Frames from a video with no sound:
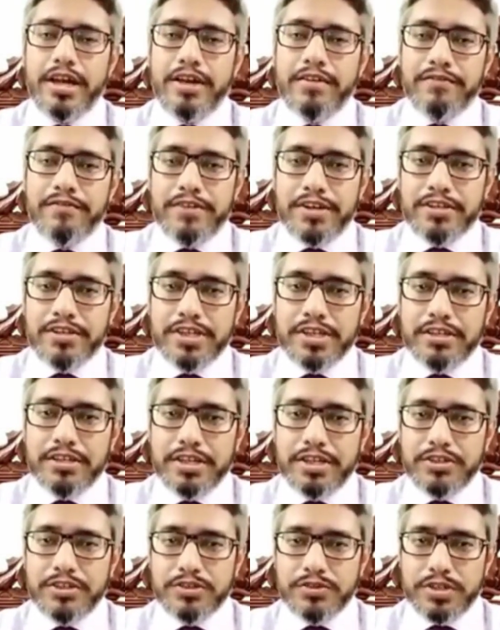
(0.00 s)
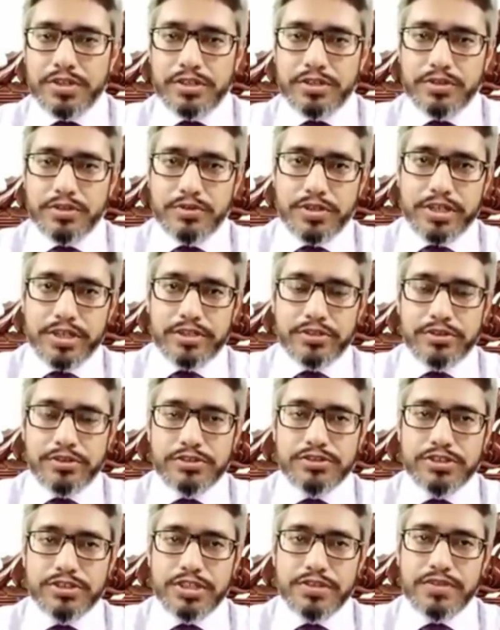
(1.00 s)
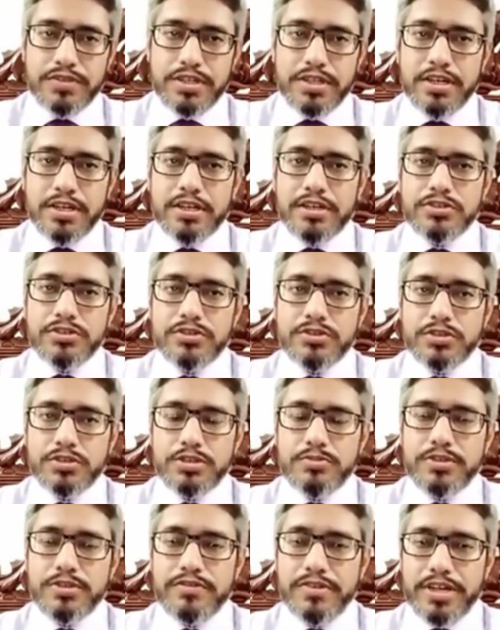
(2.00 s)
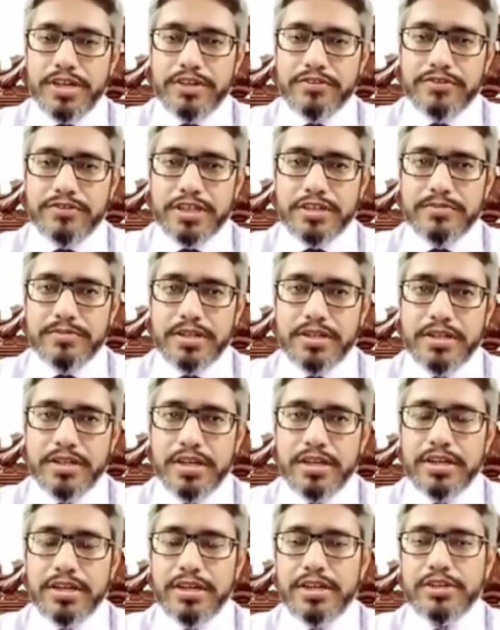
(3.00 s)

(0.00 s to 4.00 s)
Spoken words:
everything that you include in your CV should be verifiable,